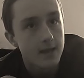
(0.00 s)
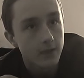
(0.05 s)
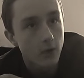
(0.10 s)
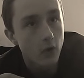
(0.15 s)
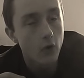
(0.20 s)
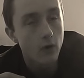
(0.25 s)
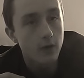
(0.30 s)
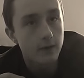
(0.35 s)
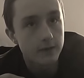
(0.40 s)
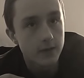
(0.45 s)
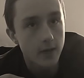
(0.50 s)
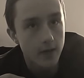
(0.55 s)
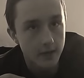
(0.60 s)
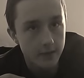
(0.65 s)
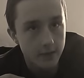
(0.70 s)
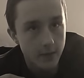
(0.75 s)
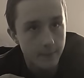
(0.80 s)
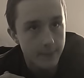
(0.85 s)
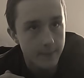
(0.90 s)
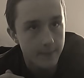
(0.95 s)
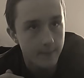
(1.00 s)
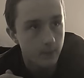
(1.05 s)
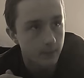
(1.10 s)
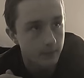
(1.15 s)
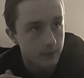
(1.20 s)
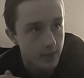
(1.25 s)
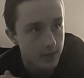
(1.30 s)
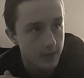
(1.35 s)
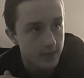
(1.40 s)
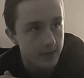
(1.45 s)
none
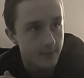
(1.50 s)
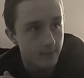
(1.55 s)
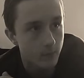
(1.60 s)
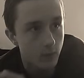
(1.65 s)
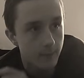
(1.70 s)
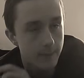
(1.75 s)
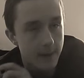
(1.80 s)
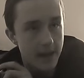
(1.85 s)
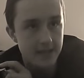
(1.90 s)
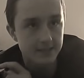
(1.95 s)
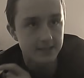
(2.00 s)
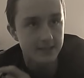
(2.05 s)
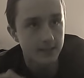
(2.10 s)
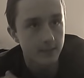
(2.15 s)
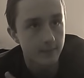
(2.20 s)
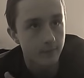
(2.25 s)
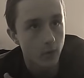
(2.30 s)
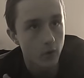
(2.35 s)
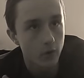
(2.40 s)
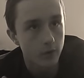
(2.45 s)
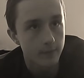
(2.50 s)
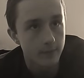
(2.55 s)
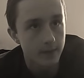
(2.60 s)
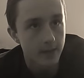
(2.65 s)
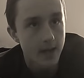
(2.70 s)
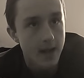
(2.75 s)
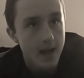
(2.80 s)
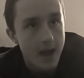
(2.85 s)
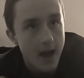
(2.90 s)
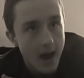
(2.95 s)
of them were passing the ball to me.